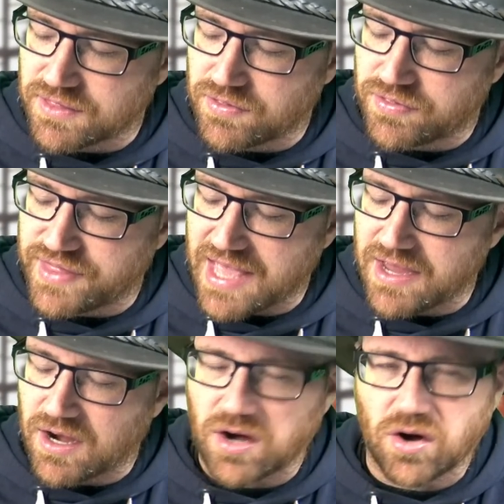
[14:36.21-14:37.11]

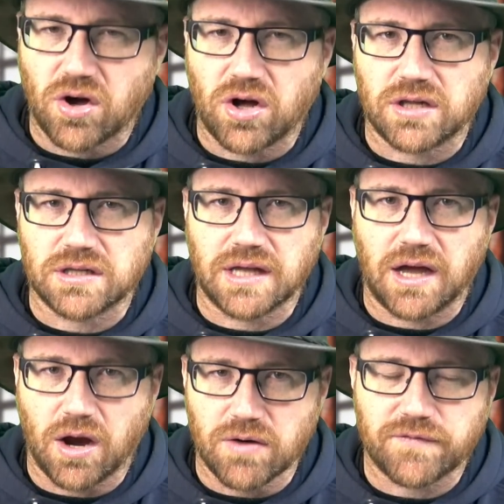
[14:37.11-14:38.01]
They are all
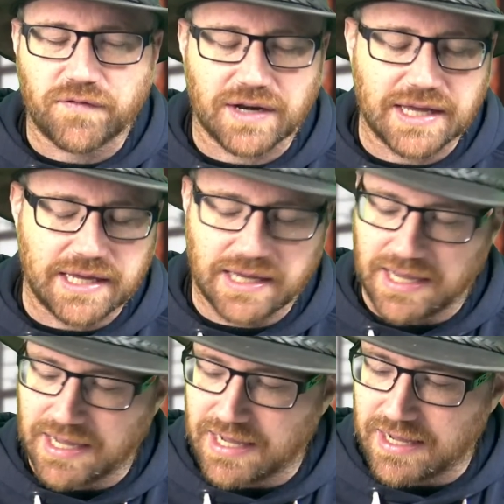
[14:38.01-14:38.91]
hopefully,
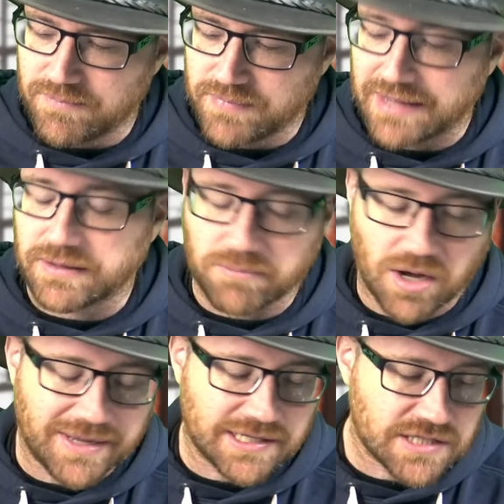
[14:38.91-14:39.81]
and
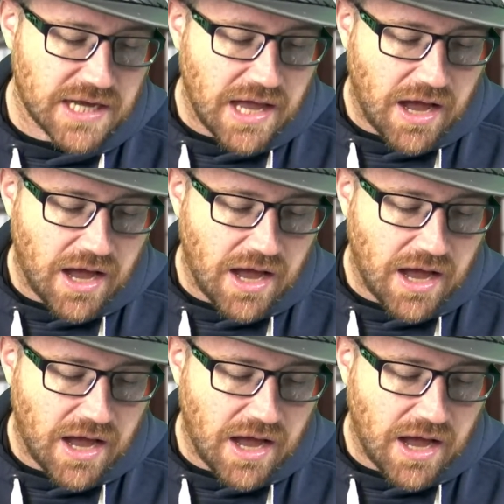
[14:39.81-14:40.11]
Mark Meadows.